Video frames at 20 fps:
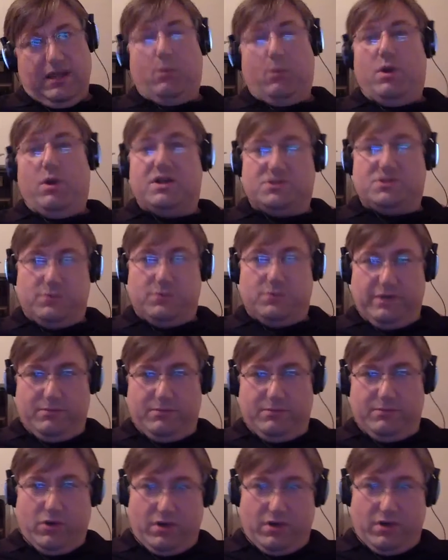I wanted to
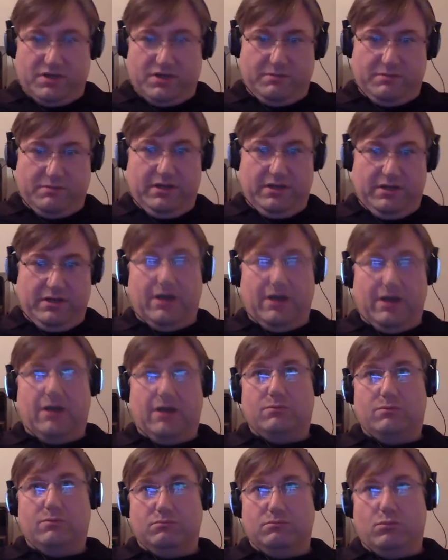read more
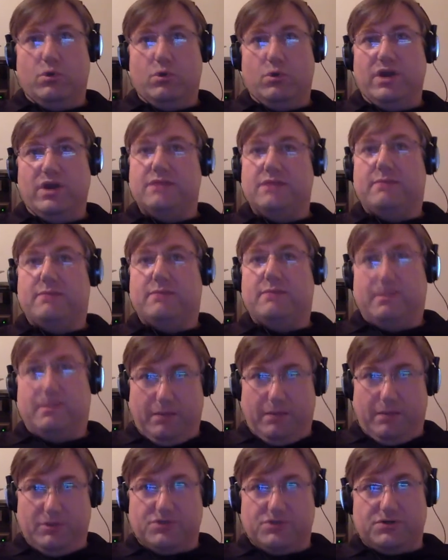more independent
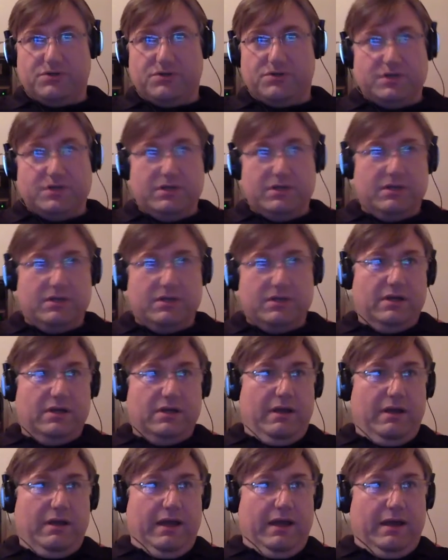publishers.
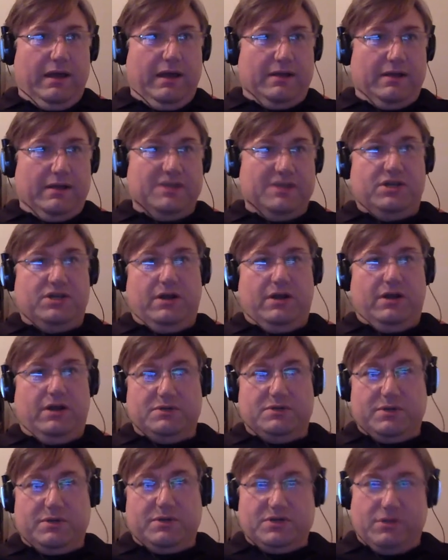Because, I
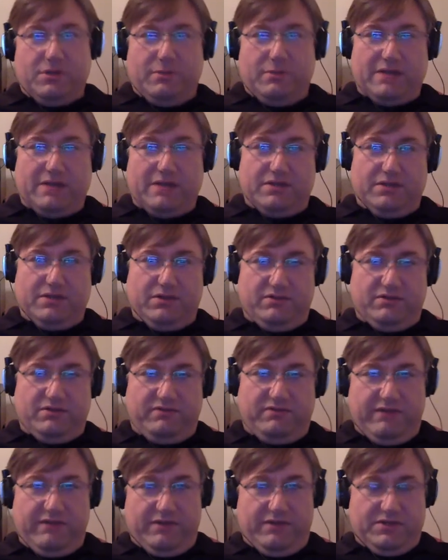was always going back to the old
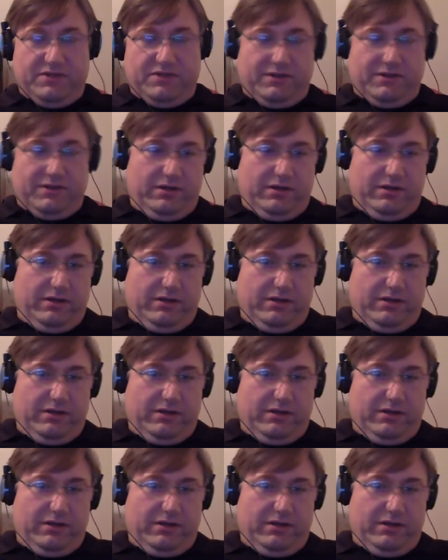favorites, and